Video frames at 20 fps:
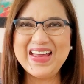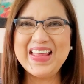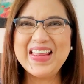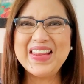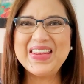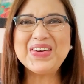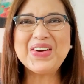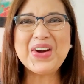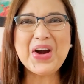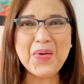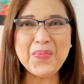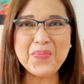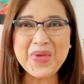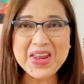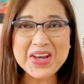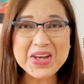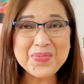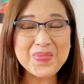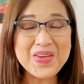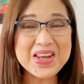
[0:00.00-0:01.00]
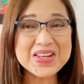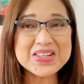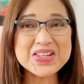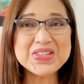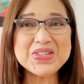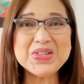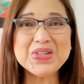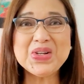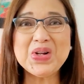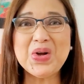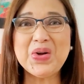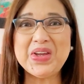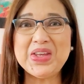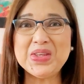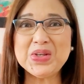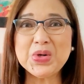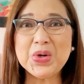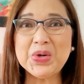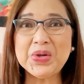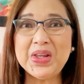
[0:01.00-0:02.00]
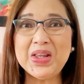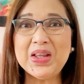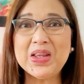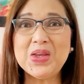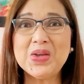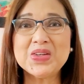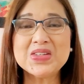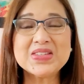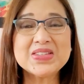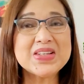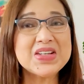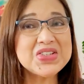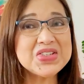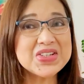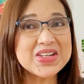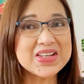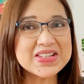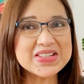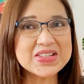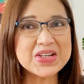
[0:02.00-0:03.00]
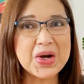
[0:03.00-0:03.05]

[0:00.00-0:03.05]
There are many places to go in Cornelius, such as